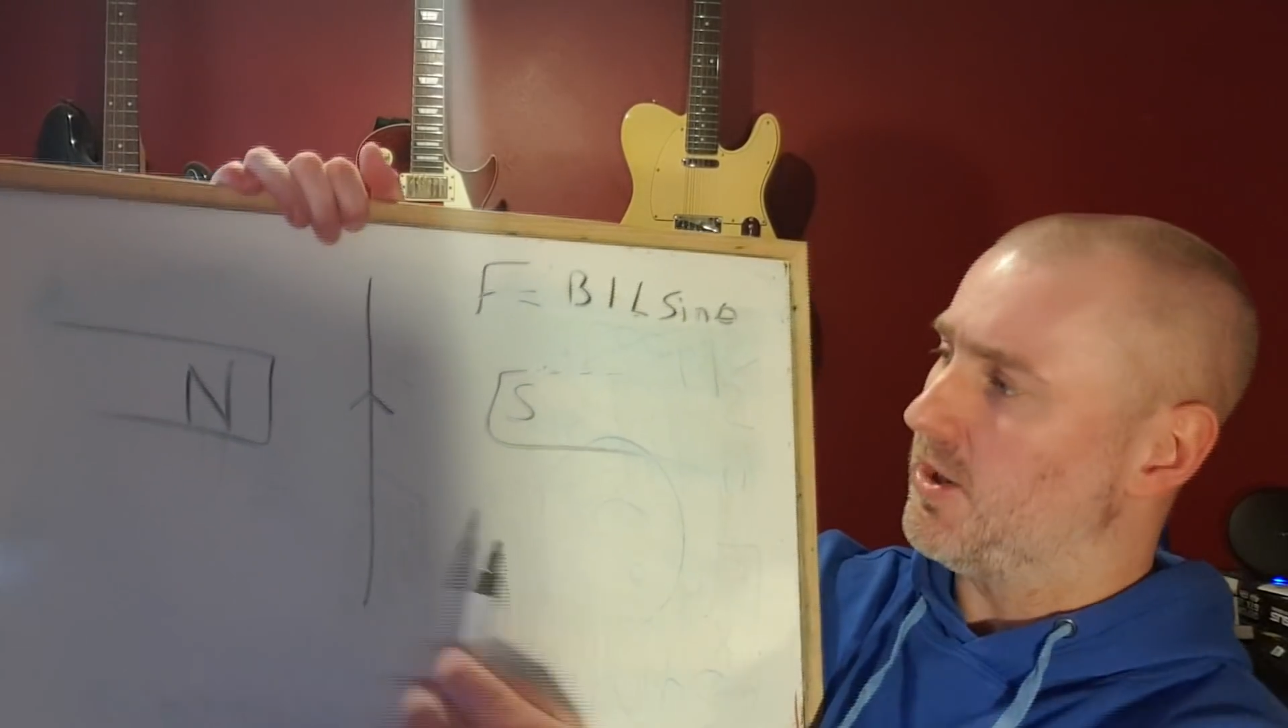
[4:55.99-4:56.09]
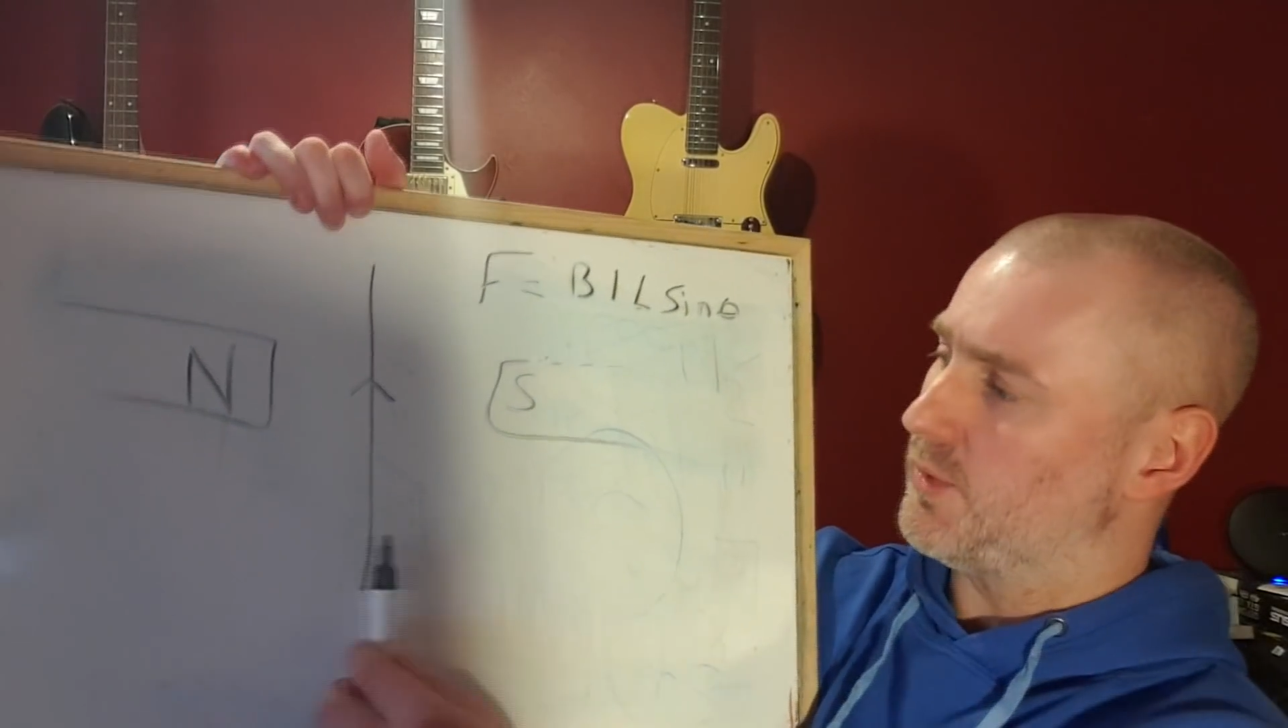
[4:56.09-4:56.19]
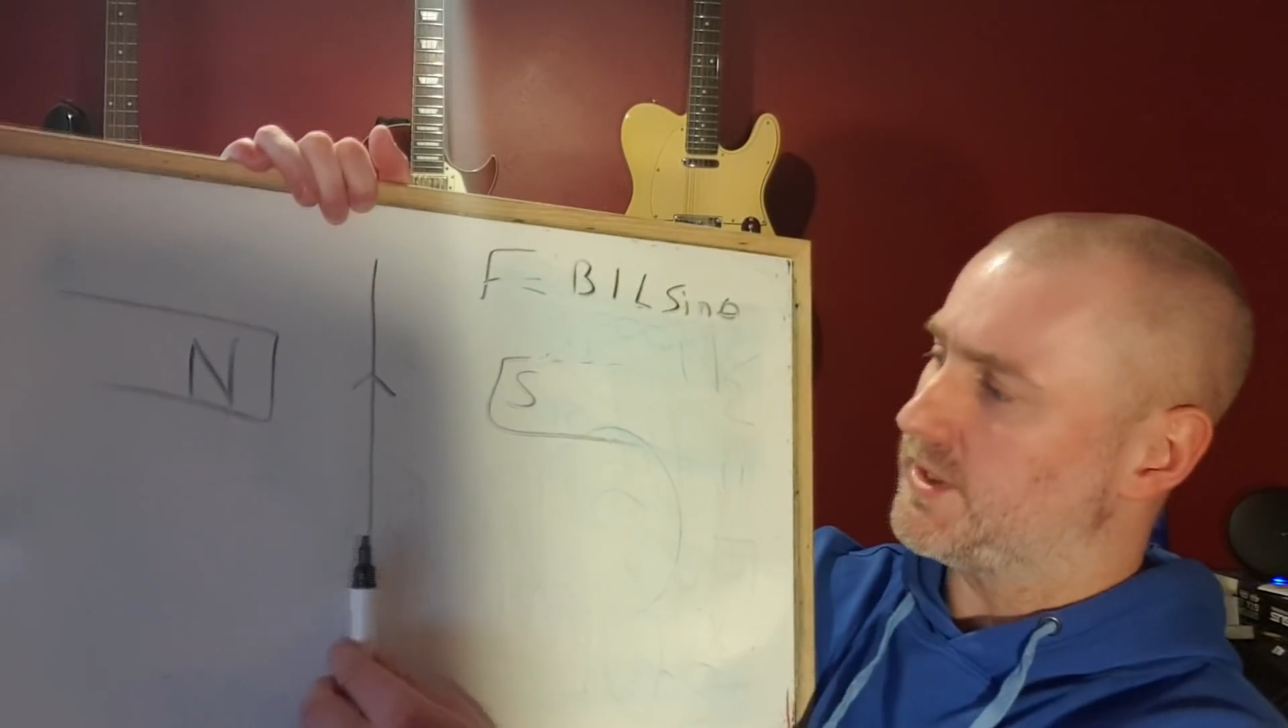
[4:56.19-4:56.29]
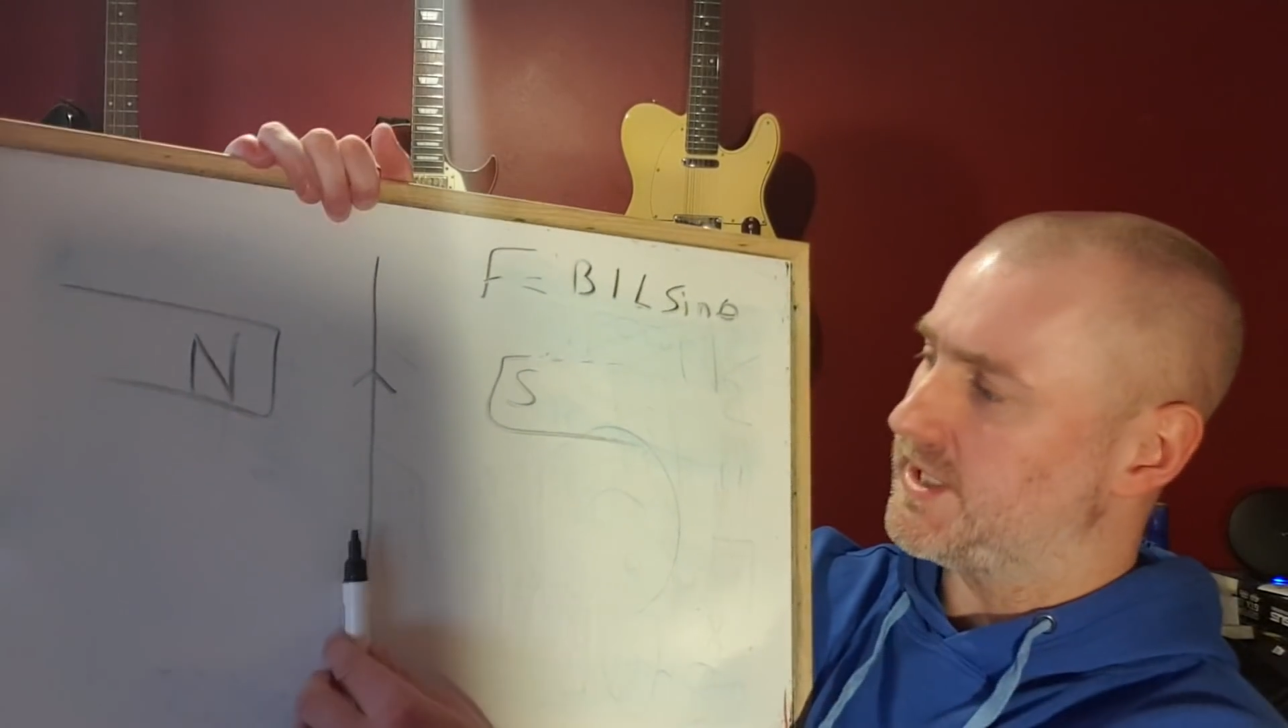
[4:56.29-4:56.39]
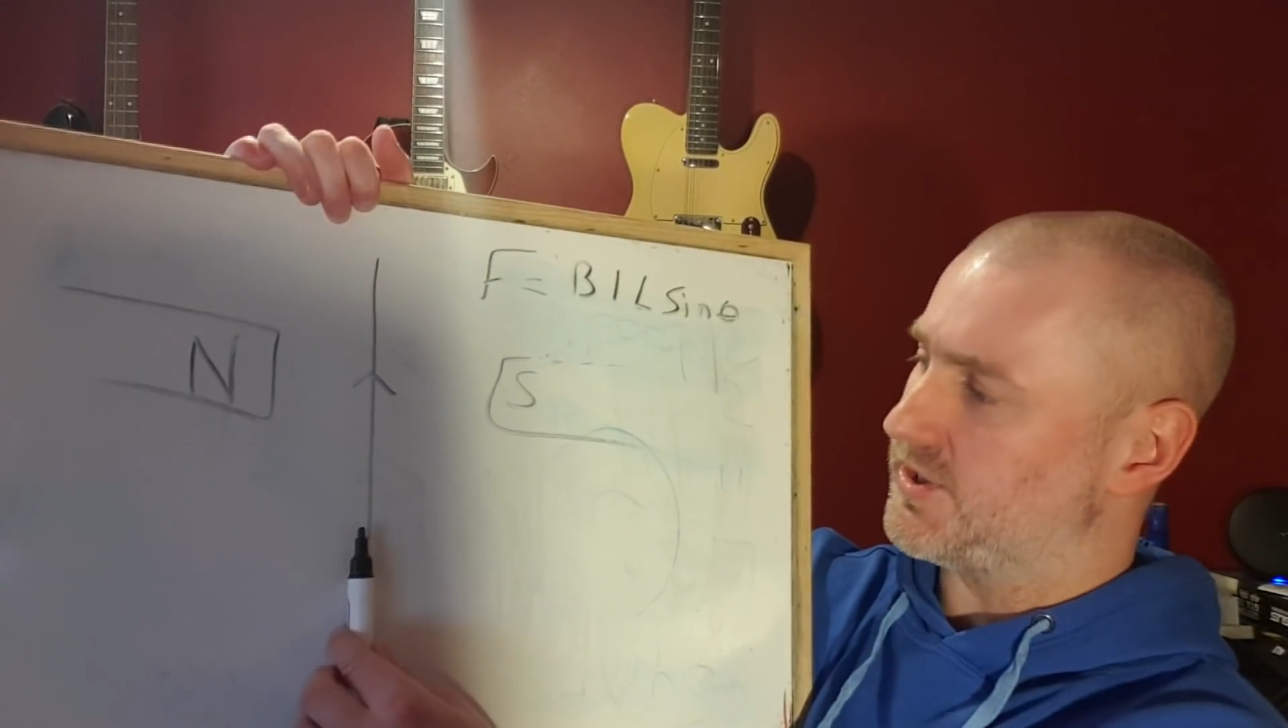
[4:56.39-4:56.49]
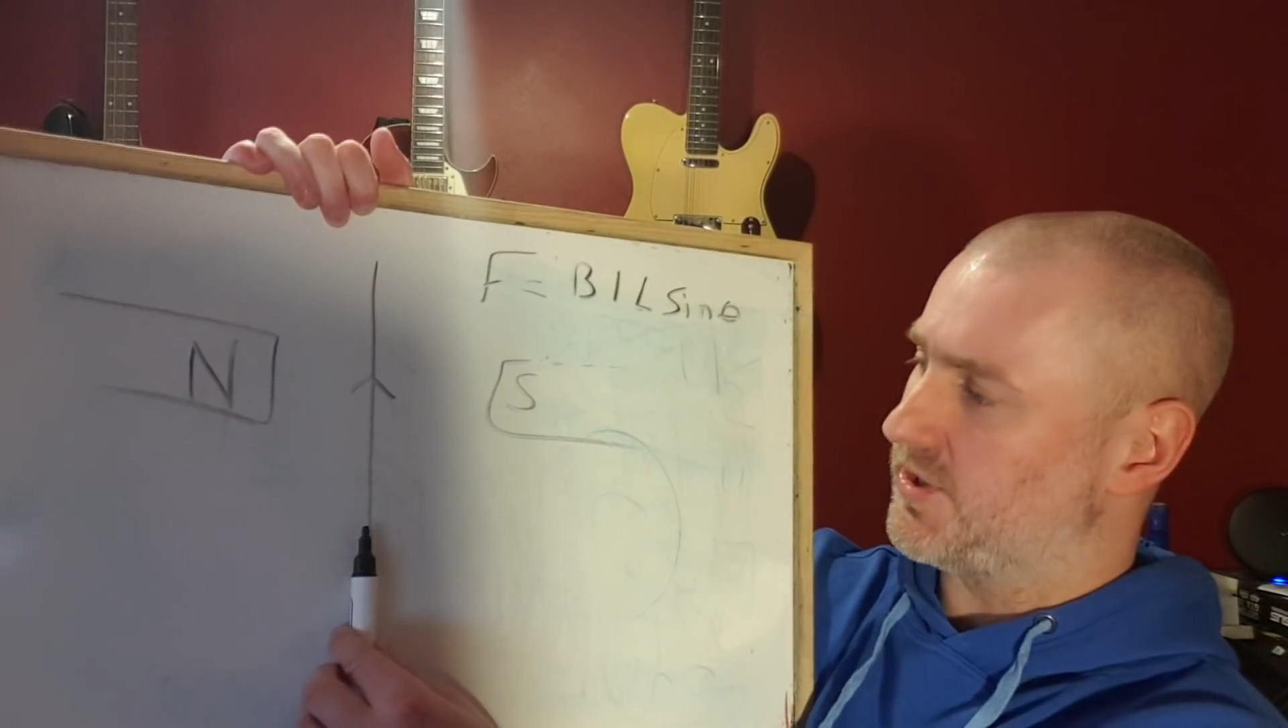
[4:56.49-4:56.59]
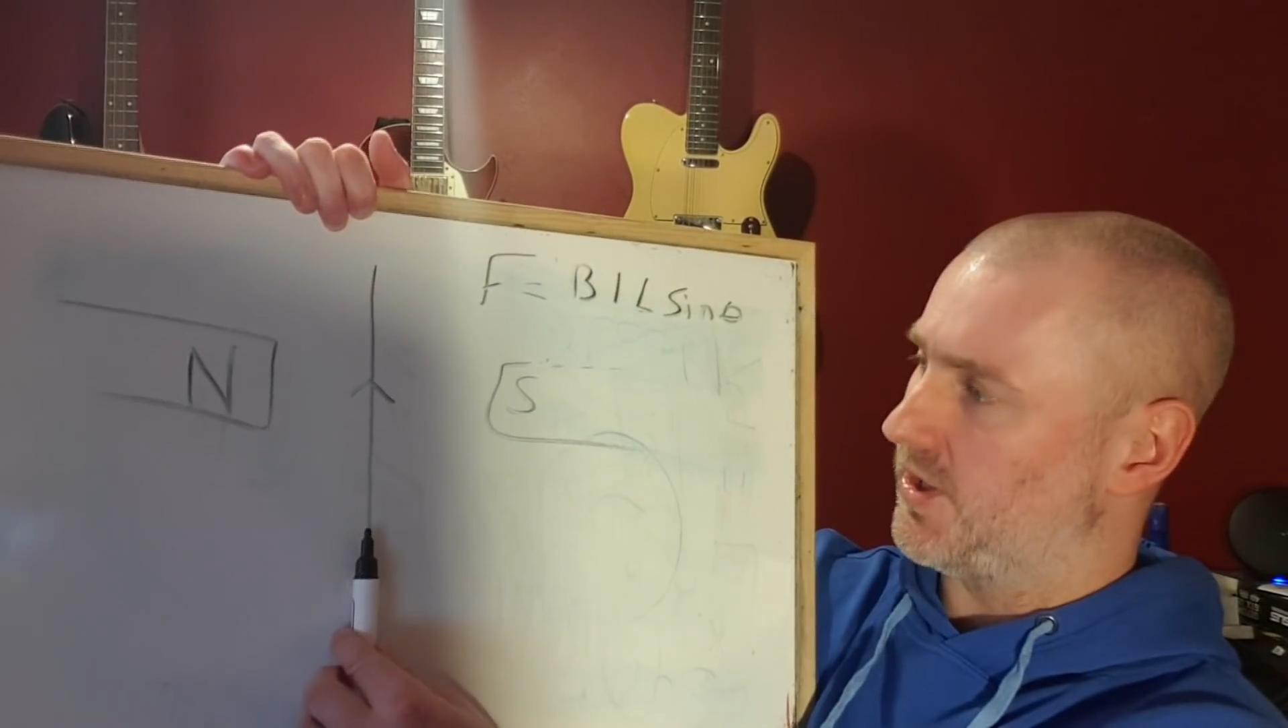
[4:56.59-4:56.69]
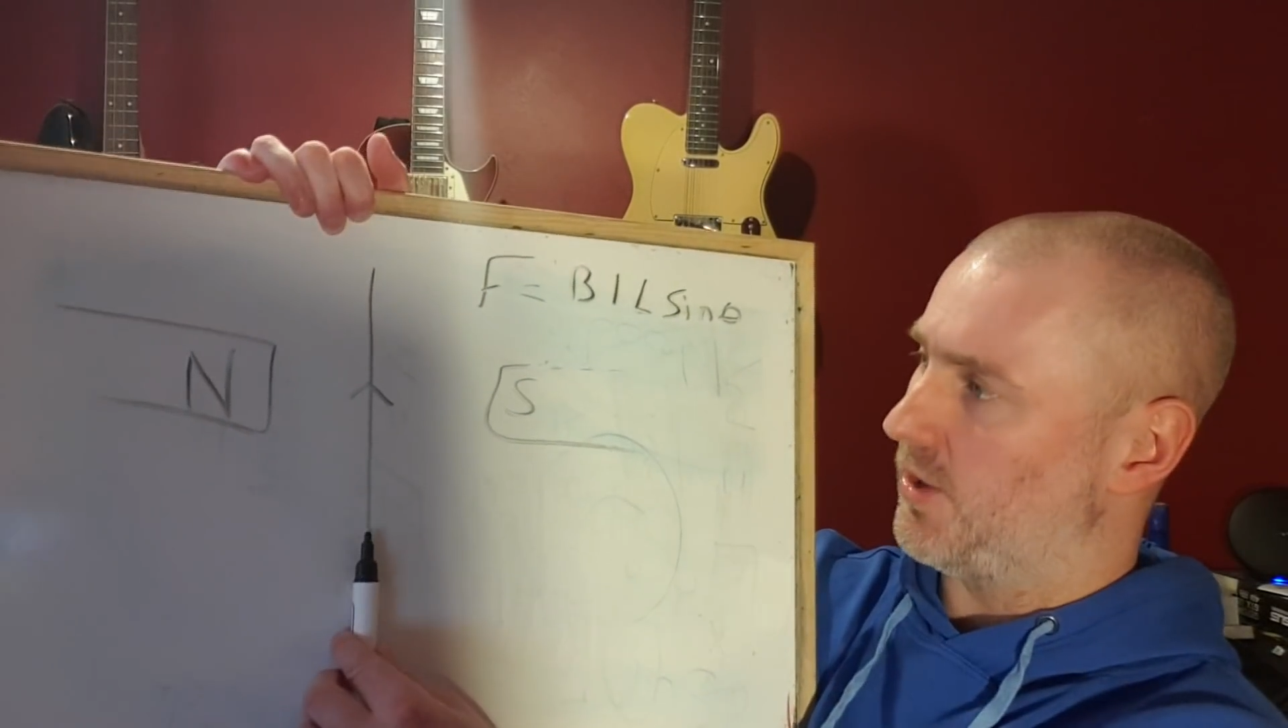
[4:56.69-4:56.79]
we teach that